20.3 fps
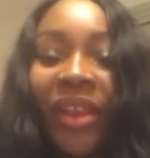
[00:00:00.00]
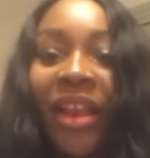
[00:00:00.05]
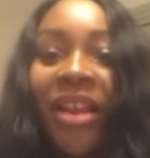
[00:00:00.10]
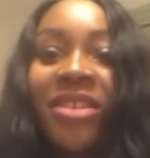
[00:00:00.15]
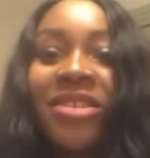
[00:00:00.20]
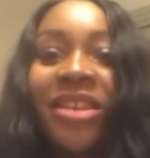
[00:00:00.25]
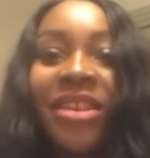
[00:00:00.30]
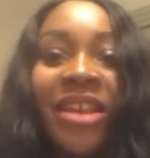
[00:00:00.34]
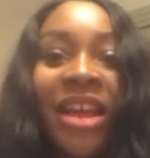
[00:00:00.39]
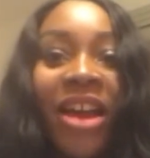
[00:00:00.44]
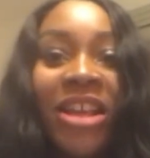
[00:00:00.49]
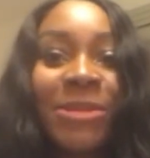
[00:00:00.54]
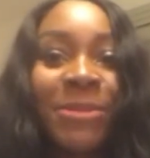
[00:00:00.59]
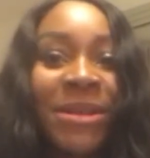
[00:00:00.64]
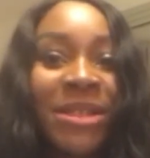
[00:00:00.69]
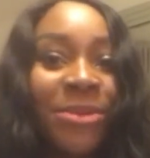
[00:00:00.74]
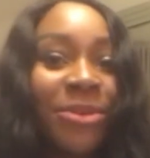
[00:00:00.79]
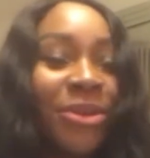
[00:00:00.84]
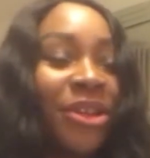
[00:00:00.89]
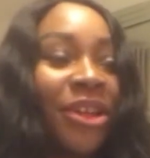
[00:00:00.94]
So yeah, I
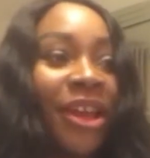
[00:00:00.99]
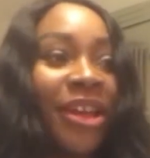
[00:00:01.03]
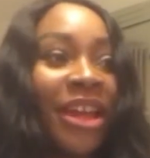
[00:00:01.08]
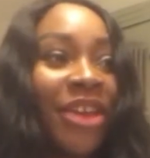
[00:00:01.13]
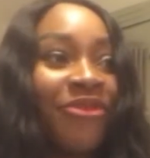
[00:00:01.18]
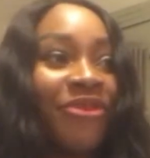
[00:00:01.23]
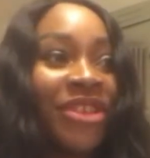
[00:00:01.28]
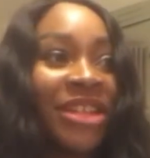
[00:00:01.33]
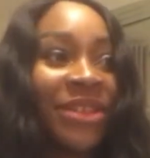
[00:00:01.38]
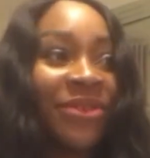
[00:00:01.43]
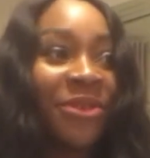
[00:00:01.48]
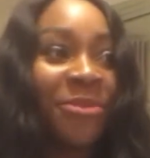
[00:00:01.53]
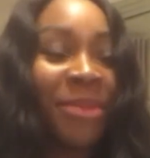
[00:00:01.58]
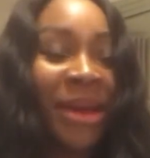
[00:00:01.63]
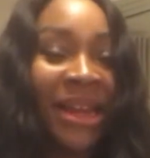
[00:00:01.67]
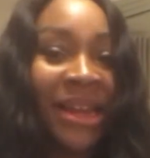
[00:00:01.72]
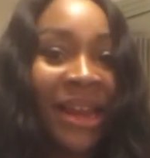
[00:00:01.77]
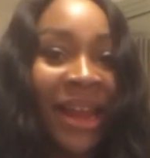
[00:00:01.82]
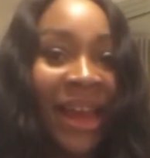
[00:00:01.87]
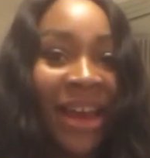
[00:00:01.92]
suppose I'm going to go and get ready for
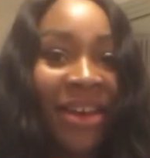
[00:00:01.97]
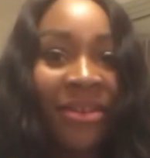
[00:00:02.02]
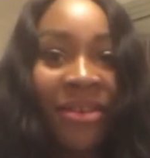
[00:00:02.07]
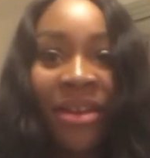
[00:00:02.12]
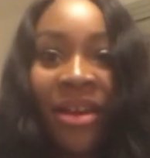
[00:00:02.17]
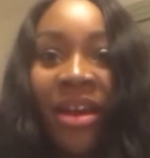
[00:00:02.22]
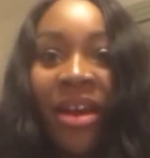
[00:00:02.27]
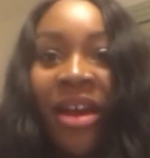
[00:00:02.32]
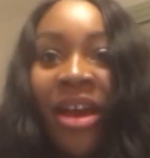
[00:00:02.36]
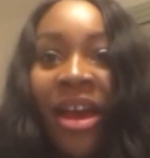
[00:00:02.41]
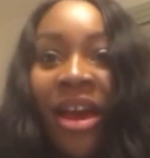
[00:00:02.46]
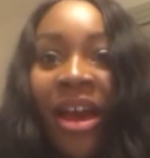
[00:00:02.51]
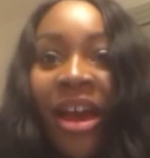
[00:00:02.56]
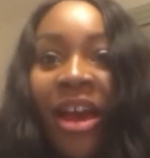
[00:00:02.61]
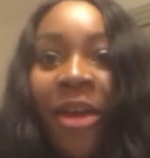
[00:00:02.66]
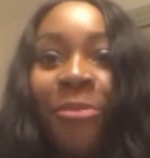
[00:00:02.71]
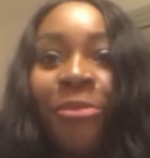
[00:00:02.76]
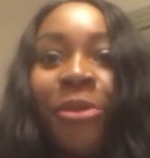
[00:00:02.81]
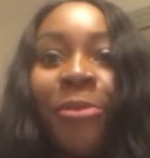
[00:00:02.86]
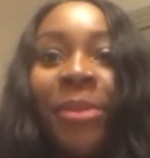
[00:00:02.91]
bed now,
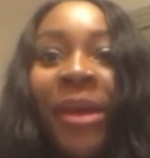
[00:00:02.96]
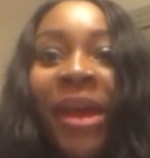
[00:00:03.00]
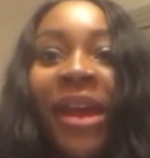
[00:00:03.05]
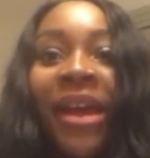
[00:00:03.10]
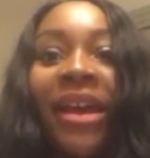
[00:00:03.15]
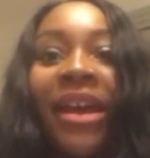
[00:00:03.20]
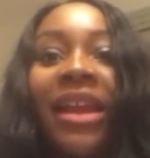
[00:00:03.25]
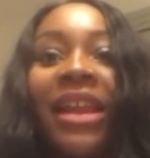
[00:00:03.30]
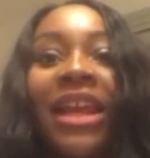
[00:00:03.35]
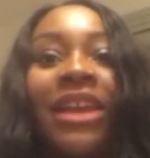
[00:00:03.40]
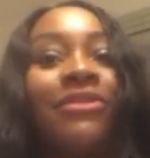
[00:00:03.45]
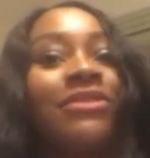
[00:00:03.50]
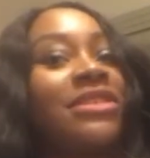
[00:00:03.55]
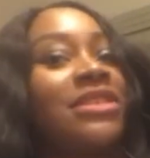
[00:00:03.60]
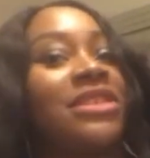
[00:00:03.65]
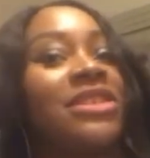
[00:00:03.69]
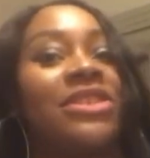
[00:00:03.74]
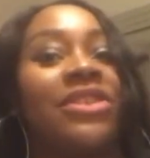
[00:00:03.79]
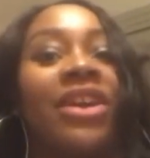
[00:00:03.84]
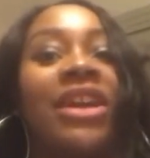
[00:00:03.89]
prepare
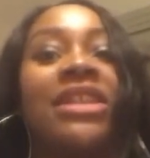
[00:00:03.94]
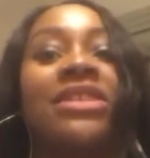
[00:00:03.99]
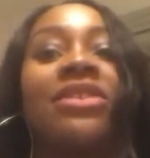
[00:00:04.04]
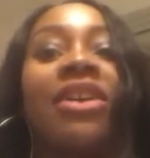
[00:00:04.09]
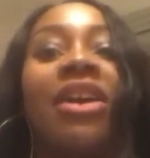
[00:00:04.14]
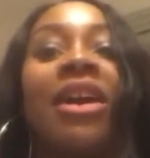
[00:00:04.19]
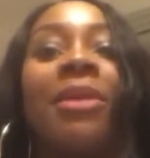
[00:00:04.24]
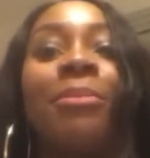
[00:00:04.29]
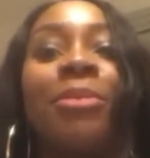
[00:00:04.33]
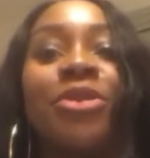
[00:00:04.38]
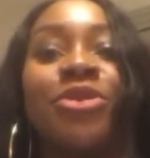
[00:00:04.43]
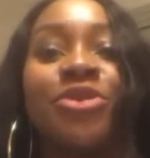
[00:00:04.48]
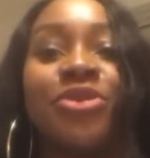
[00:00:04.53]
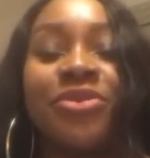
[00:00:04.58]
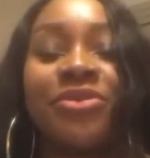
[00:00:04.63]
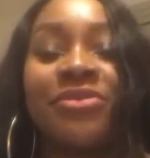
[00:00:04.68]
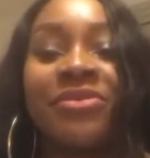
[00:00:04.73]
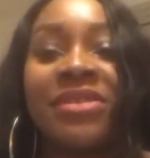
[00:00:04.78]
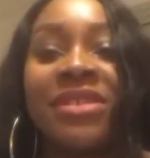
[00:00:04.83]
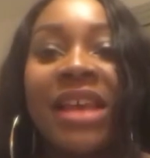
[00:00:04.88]
Allegra's nighttime
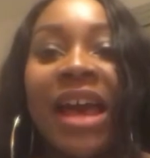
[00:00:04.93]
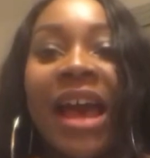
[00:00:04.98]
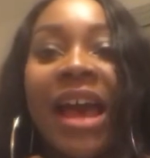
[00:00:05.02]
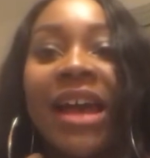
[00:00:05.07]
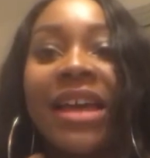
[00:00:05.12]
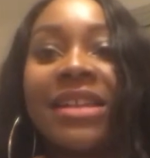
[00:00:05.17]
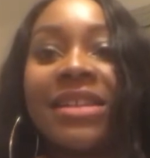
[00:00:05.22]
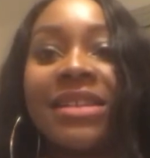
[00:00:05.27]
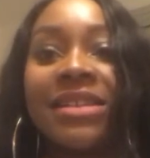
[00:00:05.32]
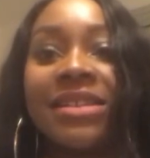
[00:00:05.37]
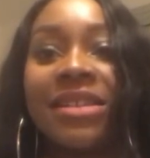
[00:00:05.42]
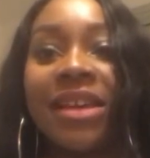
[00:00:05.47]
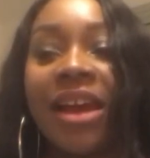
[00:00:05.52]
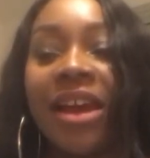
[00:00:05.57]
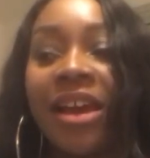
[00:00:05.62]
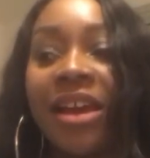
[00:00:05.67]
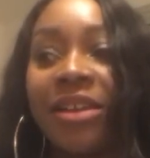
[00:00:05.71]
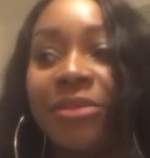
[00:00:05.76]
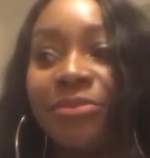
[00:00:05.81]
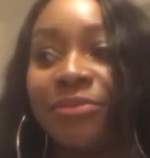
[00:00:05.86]
bottles, and
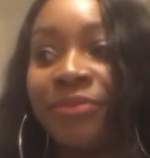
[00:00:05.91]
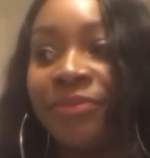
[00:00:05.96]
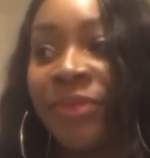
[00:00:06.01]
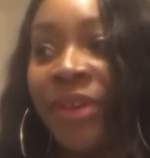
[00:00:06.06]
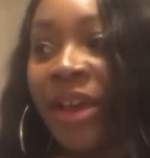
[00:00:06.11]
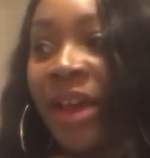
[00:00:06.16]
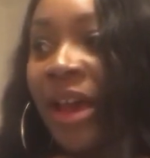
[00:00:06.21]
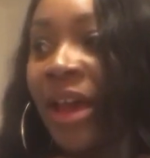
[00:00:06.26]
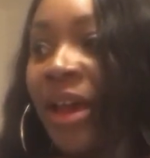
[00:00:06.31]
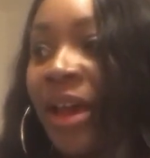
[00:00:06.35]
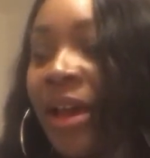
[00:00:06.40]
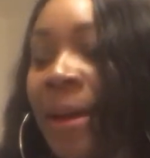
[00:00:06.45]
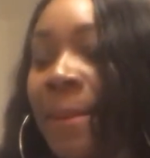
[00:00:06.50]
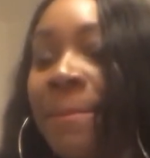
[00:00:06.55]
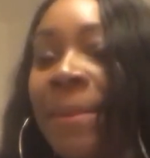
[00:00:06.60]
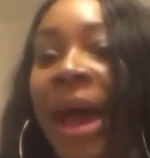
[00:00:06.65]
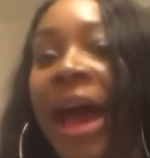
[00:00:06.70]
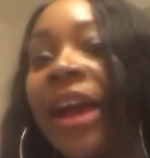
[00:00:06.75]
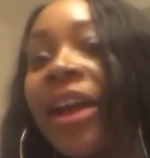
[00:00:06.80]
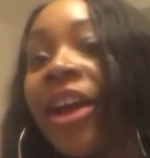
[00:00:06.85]

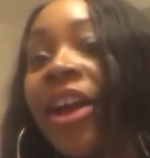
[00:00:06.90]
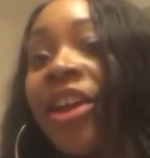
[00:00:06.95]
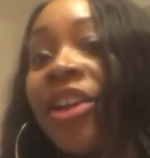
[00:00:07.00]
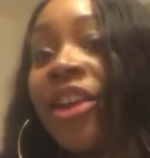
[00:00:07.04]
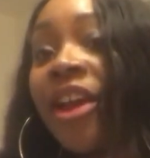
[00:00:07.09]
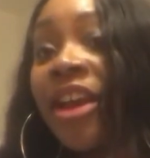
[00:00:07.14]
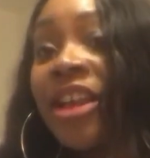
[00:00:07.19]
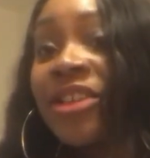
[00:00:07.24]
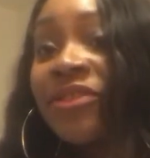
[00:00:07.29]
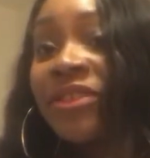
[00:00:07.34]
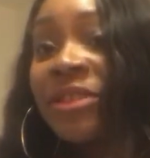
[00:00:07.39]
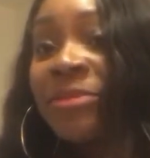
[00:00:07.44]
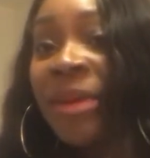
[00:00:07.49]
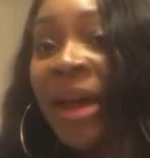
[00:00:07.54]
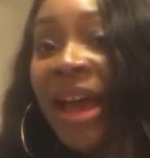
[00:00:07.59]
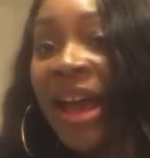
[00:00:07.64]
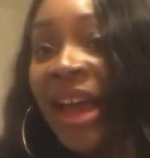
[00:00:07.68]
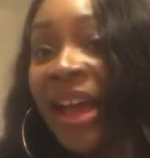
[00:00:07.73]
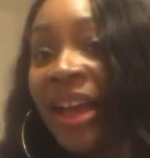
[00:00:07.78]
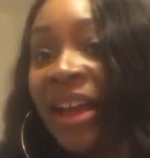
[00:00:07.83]
pack her nursery
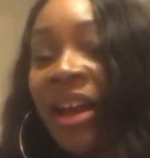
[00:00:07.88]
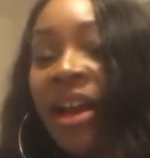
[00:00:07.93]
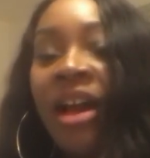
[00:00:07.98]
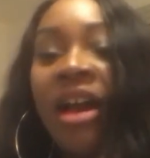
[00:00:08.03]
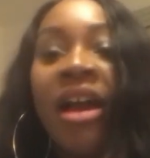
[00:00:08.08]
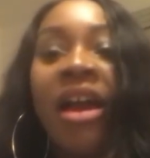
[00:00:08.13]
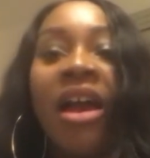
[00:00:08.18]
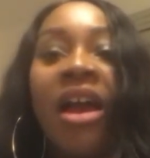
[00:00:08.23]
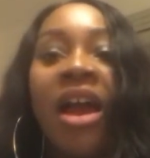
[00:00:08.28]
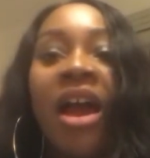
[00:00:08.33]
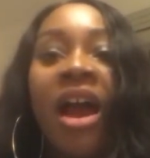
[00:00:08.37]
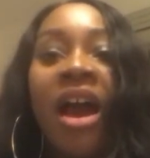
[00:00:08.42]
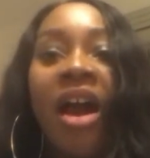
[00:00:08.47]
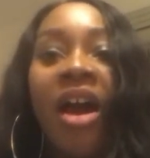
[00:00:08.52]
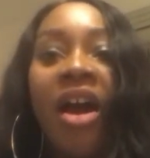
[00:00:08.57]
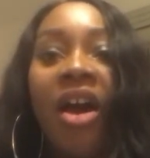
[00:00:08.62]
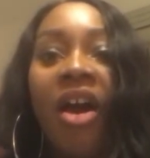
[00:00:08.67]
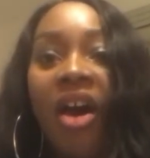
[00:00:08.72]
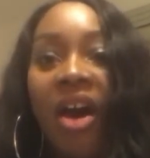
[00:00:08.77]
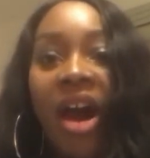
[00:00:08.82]
bag.
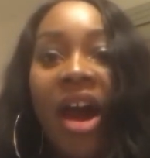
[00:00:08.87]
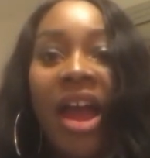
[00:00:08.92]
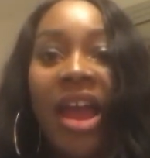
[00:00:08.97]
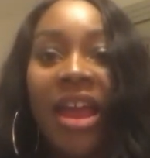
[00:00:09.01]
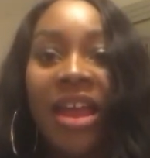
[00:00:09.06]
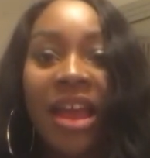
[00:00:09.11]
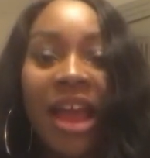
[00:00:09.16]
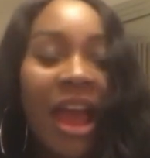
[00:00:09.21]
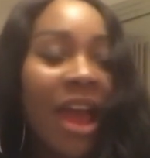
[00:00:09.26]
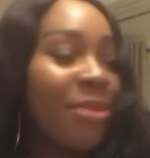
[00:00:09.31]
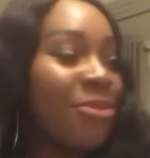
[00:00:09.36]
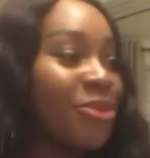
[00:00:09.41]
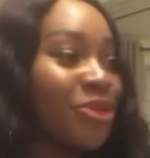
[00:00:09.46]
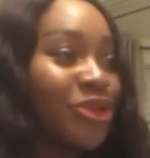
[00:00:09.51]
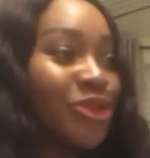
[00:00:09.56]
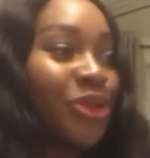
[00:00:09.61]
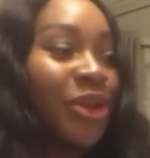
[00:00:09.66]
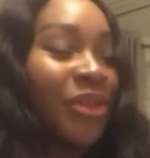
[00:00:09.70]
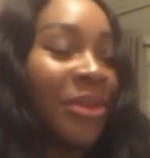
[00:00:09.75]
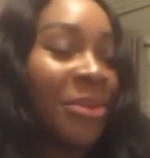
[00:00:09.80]
I am not
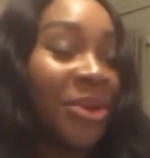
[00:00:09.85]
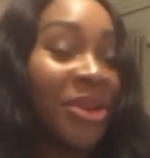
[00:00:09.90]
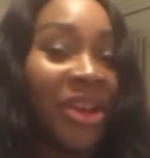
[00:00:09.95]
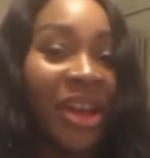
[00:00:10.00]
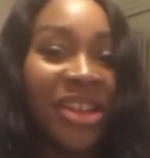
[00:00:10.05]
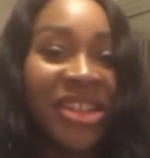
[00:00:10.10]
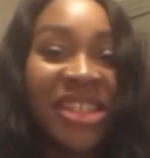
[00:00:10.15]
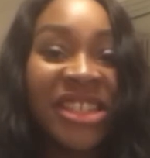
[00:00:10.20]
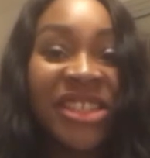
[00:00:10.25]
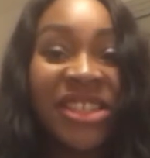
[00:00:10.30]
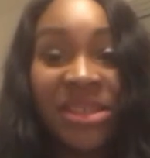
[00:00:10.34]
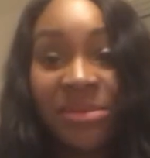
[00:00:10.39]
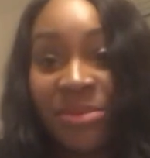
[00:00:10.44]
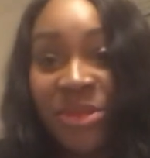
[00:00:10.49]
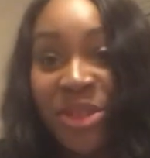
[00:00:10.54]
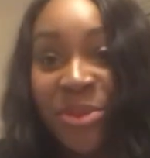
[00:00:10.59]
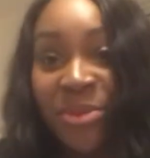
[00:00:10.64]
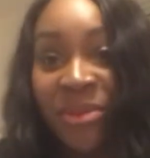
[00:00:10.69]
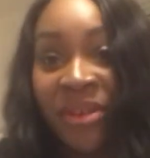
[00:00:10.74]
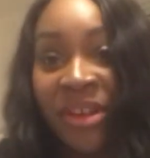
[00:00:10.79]
sure if I'm going to go to the gym
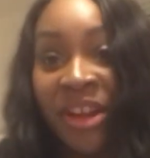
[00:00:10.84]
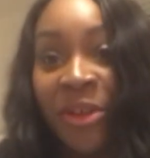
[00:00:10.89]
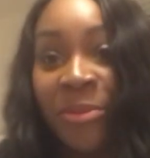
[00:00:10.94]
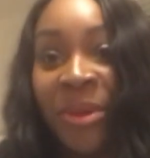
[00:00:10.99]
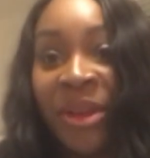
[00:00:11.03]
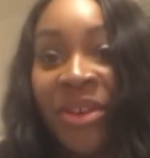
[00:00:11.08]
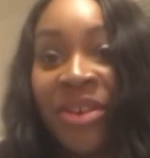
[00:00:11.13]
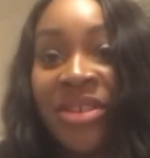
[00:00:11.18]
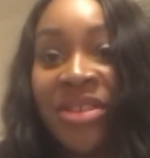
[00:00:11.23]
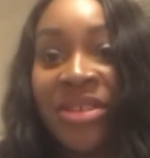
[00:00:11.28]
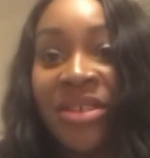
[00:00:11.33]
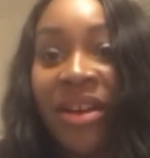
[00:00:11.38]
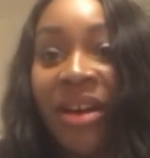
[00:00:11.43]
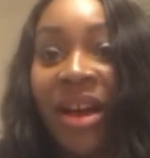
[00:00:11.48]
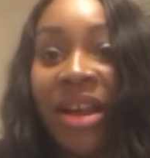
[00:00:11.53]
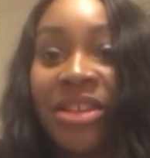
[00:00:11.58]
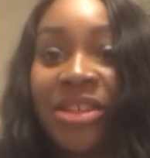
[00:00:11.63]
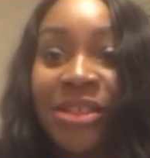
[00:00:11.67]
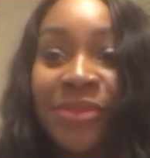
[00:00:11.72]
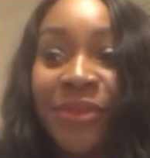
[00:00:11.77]
tomorrow because
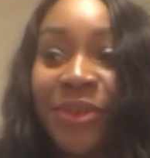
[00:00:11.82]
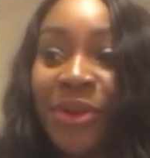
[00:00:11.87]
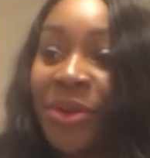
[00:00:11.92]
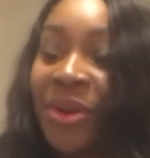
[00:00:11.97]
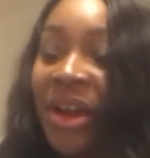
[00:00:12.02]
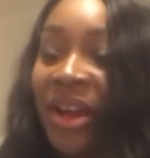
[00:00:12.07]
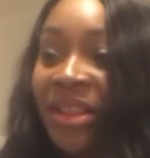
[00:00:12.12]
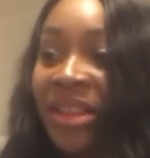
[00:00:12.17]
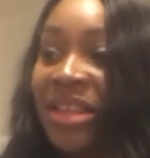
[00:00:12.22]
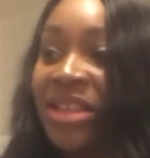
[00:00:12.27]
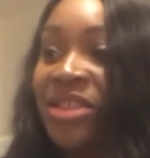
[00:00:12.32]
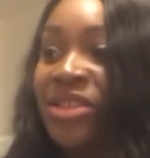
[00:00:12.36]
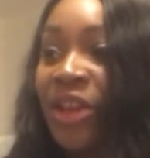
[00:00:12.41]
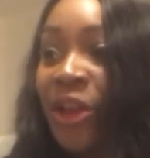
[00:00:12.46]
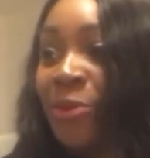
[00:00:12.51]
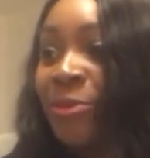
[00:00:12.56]
I just feel like there's so